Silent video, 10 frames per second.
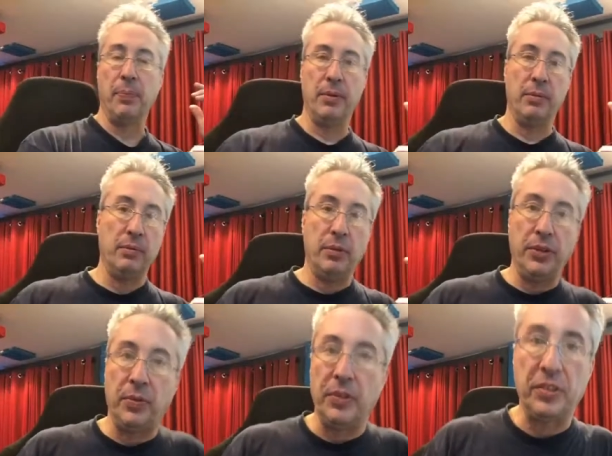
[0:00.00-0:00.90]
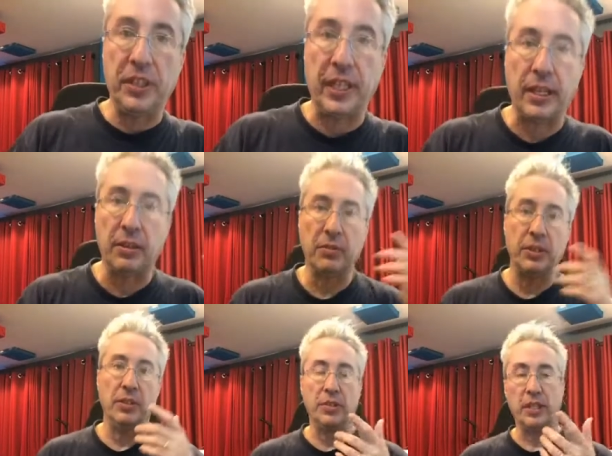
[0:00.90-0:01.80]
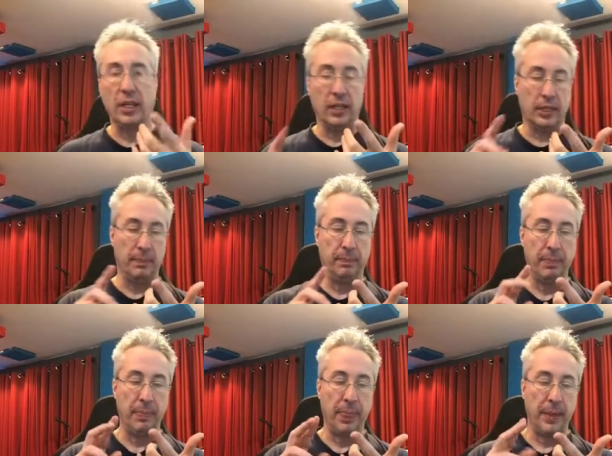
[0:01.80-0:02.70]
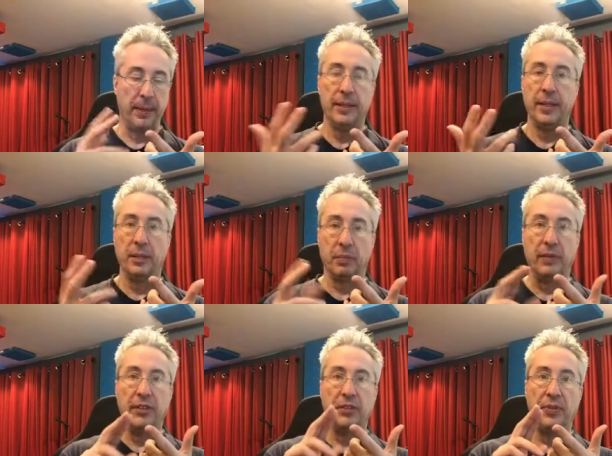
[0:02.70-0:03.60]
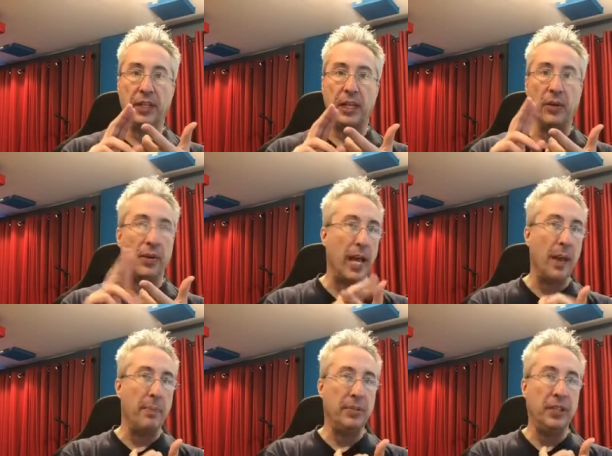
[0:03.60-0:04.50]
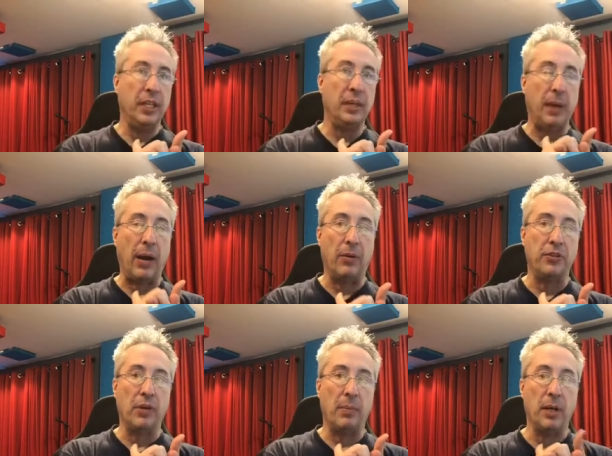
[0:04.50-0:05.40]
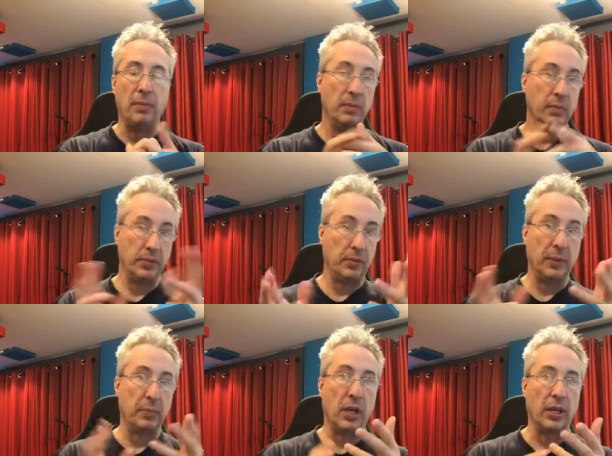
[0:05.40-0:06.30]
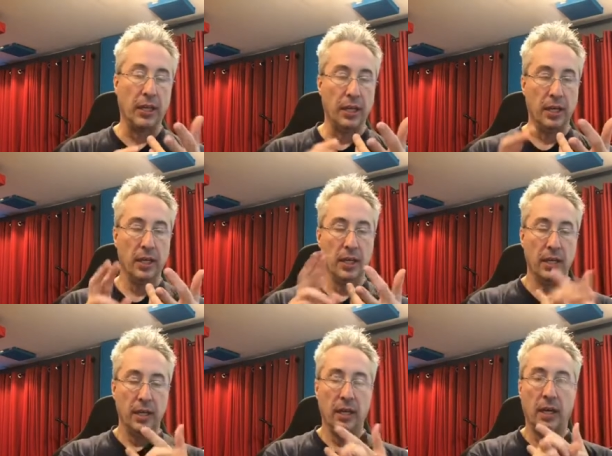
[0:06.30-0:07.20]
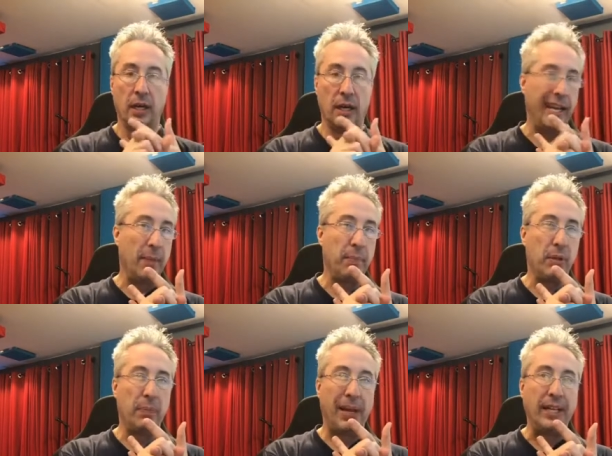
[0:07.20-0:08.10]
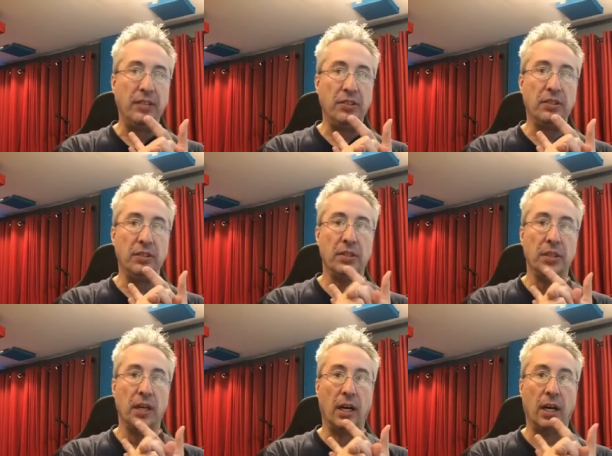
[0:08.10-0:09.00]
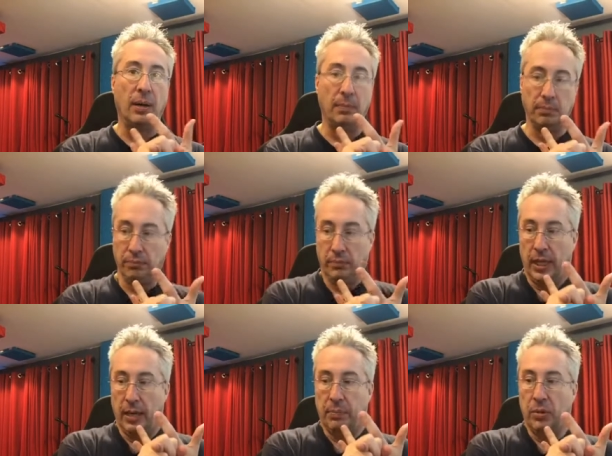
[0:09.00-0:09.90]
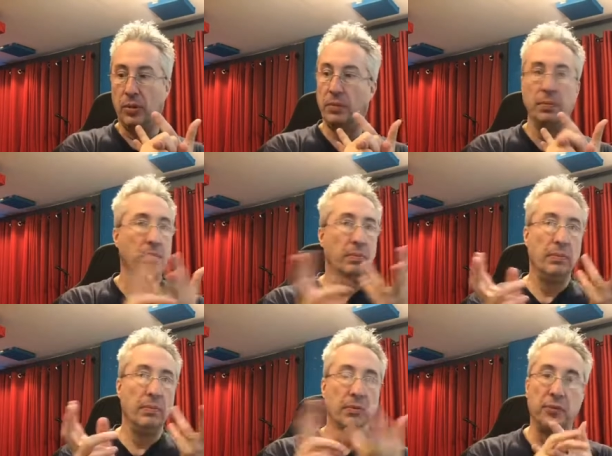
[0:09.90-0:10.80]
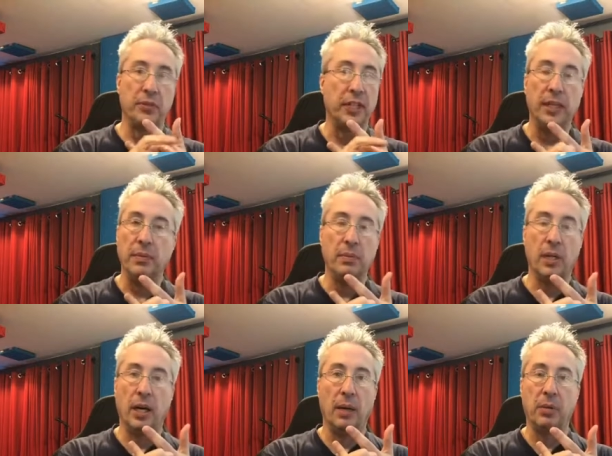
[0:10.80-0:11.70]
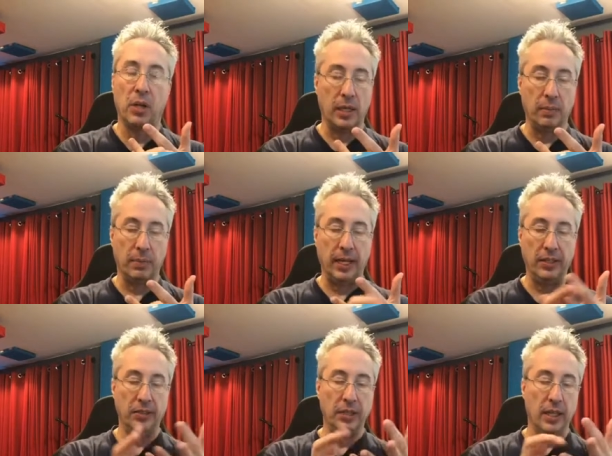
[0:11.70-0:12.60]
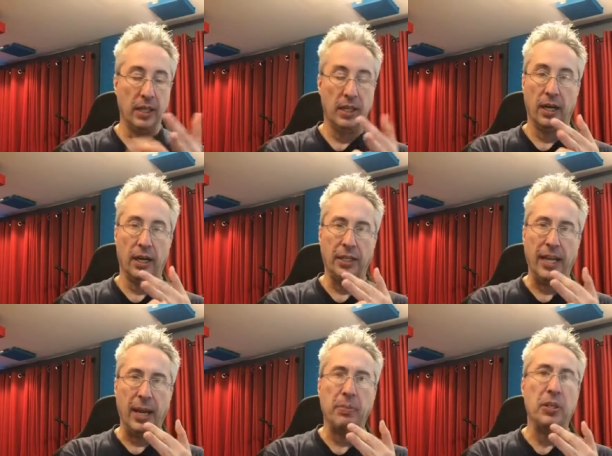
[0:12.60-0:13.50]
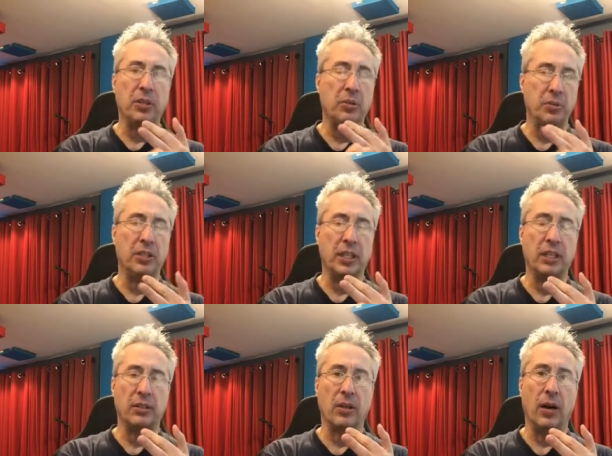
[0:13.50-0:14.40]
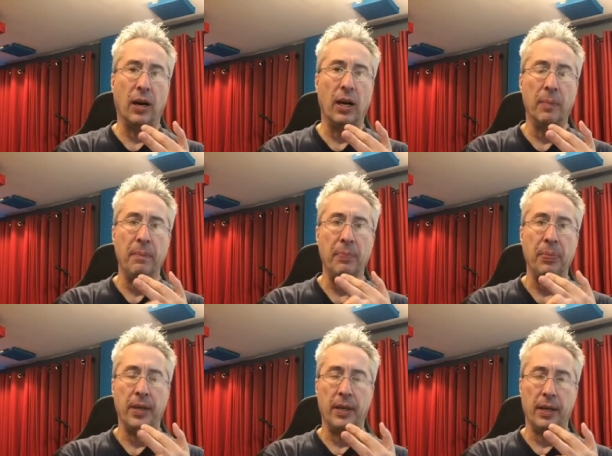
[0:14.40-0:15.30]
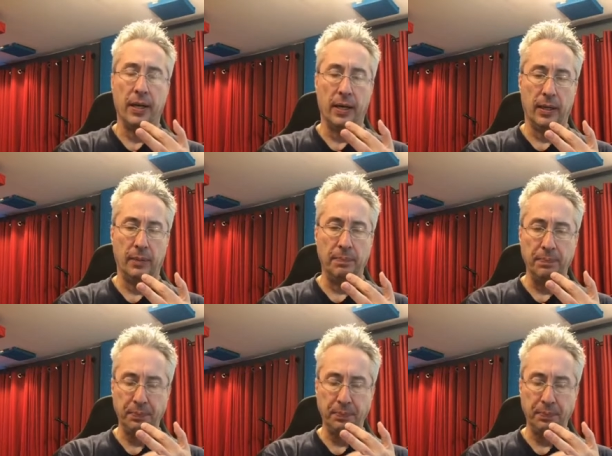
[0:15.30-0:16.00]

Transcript: we threw this together using, in the previous video, MT Power Drummer, free plugin, Ample Bass, Ample free plugin bass, the Ample acoustic guitar, and